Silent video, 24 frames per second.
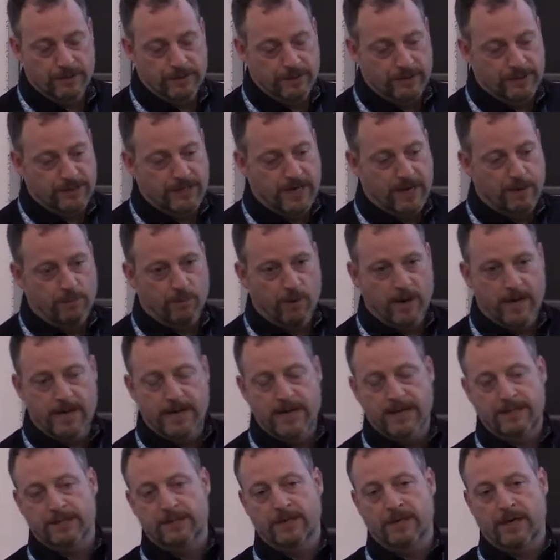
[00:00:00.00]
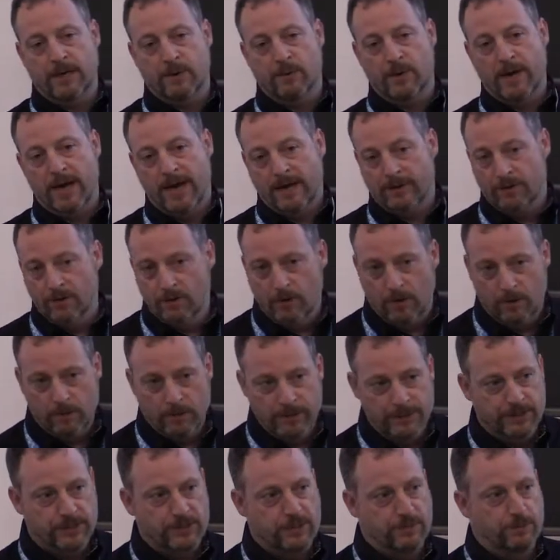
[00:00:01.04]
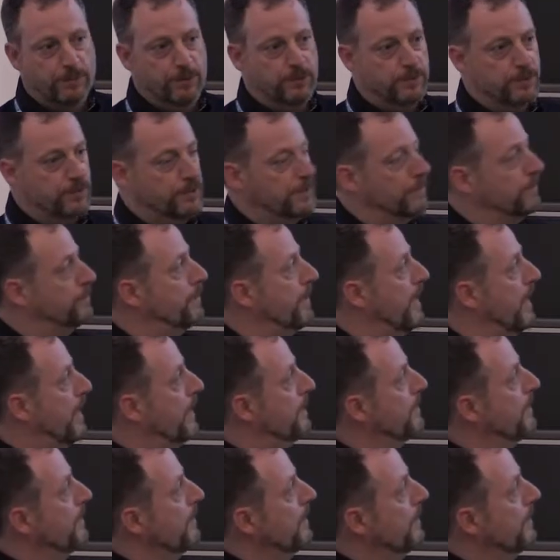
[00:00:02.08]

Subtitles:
In the same way yesterday we had normal distributions, we had